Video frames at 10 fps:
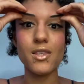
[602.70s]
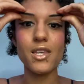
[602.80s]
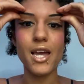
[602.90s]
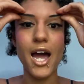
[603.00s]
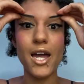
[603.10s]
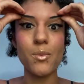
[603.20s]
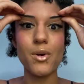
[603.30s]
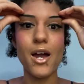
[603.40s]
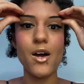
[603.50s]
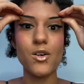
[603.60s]
the
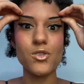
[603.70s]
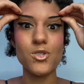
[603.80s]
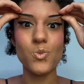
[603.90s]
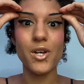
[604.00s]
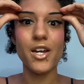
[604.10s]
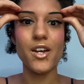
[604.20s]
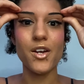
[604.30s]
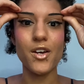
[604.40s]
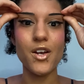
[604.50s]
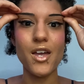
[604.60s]
eyebrows,
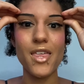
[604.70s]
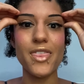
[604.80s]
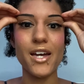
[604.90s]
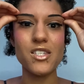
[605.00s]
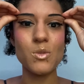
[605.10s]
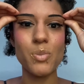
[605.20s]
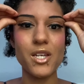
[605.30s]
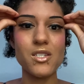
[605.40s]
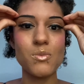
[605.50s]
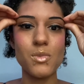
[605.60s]
where that
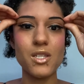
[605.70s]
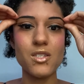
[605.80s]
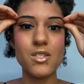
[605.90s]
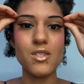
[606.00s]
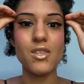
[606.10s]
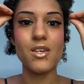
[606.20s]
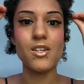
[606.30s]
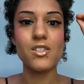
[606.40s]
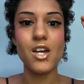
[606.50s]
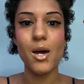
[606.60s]
space meets
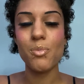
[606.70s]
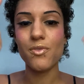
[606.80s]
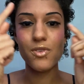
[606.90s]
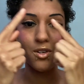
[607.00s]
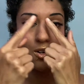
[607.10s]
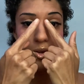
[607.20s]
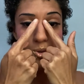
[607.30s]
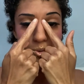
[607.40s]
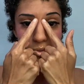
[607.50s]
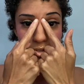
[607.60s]
the top of the
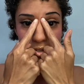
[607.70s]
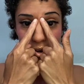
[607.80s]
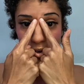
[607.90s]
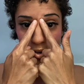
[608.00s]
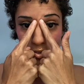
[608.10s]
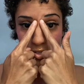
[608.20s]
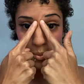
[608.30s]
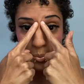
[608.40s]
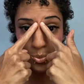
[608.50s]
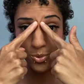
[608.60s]
nose, called
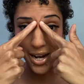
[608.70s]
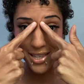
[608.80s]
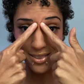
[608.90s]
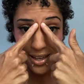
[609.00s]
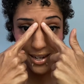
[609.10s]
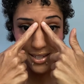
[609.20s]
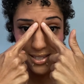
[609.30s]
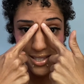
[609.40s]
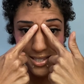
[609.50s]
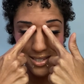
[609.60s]
bright
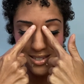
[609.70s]
light.